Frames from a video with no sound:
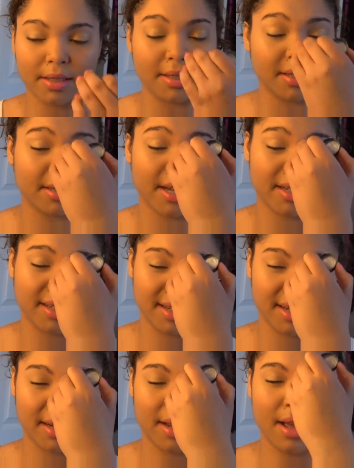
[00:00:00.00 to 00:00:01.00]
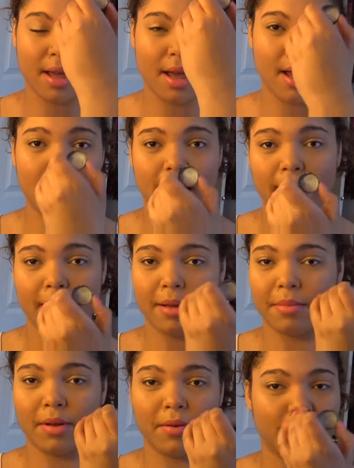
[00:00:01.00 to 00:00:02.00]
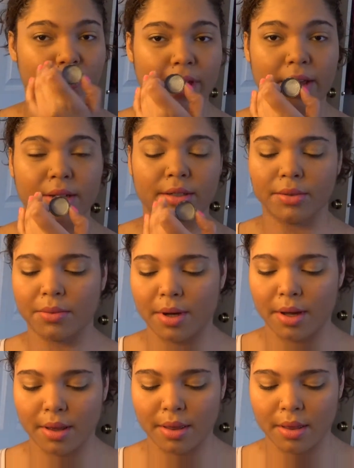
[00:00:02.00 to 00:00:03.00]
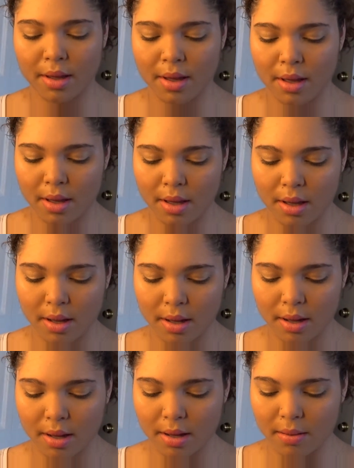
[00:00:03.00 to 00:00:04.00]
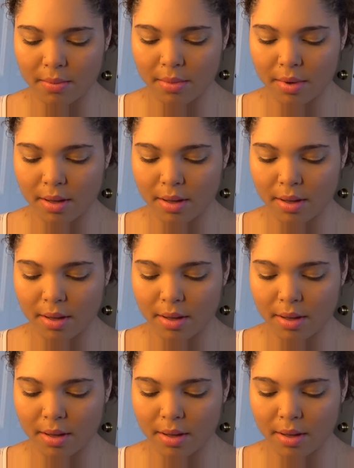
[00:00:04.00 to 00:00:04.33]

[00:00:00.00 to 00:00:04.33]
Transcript: Since I didn't highlight my face with the